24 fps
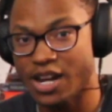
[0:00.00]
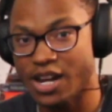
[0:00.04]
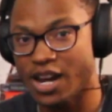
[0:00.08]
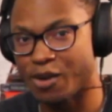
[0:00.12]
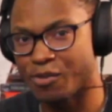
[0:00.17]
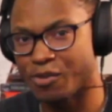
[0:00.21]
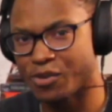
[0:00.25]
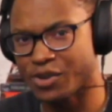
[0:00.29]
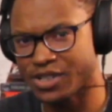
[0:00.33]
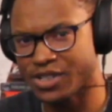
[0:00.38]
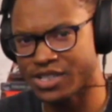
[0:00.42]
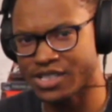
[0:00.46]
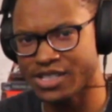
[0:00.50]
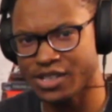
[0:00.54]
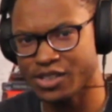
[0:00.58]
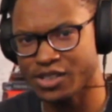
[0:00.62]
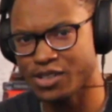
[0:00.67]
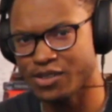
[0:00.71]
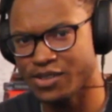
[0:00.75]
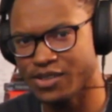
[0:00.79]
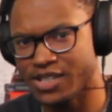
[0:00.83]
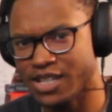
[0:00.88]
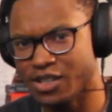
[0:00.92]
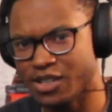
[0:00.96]
We're going to tell
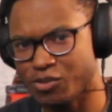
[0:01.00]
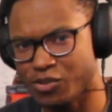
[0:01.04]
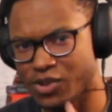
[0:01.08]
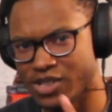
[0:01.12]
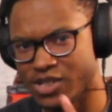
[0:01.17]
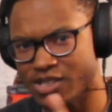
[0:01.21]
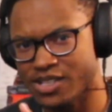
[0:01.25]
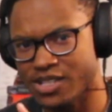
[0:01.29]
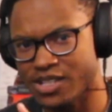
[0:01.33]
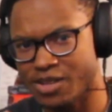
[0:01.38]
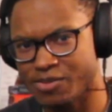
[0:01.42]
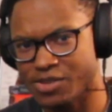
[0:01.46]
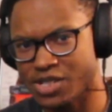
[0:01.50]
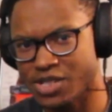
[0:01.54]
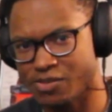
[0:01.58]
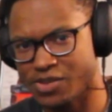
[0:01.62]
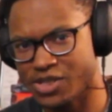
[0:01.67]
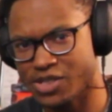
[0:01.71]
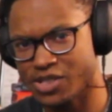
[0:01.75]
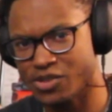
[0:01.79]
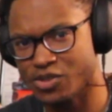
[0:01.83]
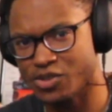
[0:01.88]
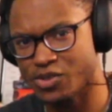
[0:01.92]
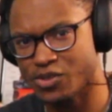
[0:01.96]
you again once it comes up
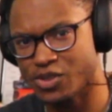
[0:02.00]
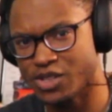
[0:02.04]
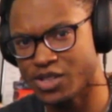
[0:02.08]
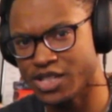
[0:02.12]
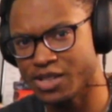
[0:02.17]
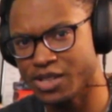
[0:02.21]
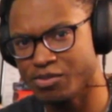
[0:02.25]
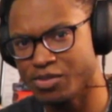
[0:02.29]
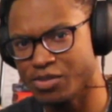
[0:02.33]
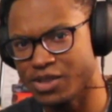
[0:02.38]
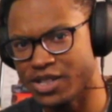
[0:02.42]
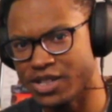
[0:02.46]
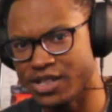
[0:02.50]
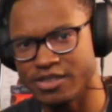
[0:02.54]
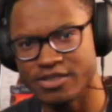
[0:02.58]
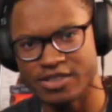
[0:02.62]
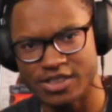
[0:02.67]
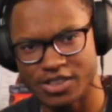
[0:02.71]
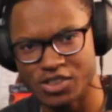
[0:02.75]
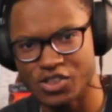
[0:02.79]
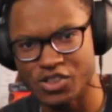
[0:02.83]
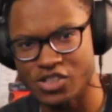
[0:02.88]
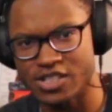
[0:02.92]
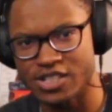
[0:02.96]
in the story, but
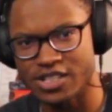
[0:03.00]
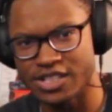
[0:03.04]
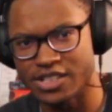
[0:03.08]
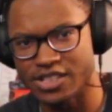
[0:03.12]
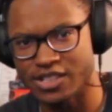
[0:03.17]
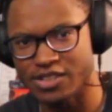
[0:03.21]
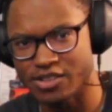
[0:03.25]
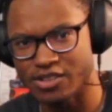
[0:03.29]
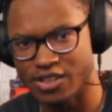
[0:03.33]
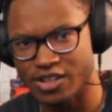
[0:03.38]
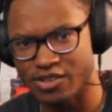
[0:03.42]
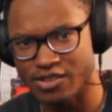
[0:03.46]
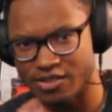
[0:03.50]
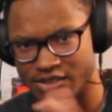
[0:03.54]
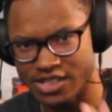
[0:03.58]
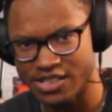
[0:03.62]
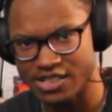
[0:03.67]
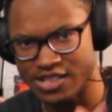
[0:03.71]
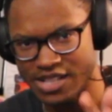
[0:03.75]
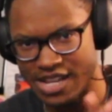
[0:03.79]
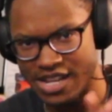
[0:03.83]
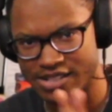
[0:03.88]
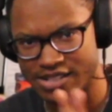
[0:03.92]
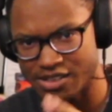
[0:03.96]
just letting you know
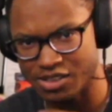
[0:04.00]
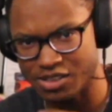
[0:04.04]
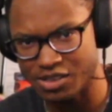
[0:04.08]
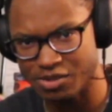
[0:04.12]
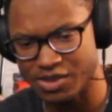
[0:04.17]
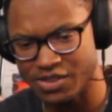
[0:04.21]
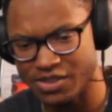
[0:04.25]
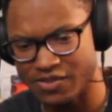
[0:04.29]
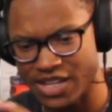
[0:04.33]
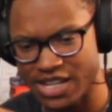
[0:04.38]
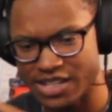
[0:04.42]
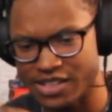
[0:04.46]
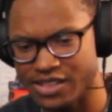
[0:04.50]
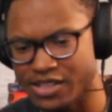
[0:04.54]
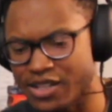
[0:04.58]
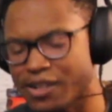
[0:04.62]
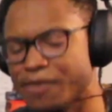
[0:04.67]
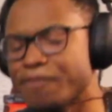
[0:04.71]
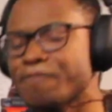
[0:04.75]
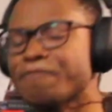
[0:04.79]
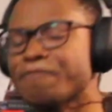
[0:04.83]
this has a little bit of that in there.